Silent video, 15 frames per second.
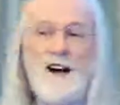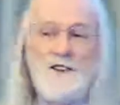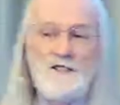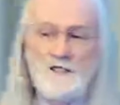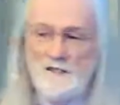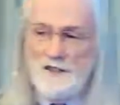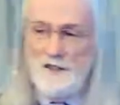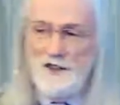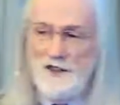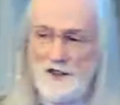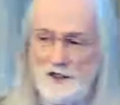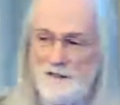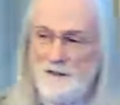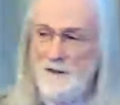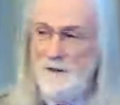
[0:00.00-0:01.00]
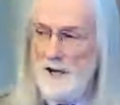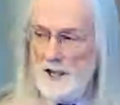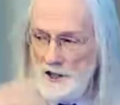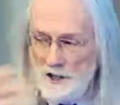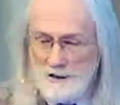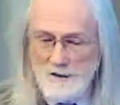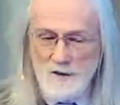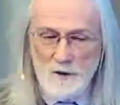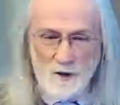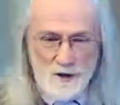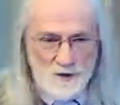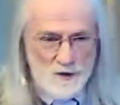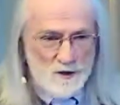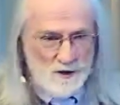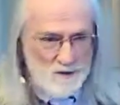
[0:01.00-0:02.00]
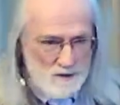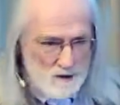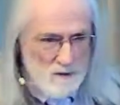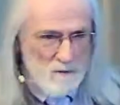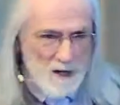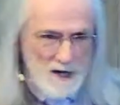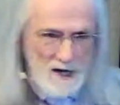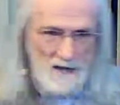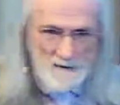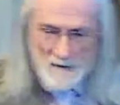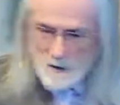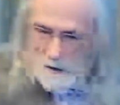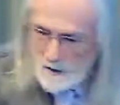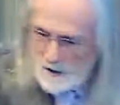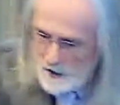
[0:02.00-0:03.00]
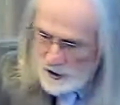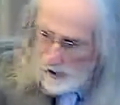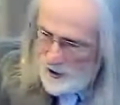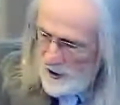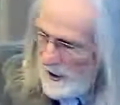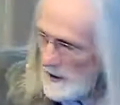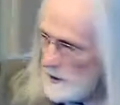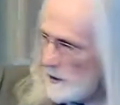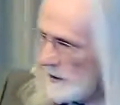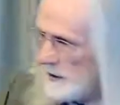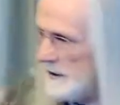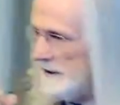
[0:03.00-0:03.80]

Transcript: sufficient information for you to apply for a neural network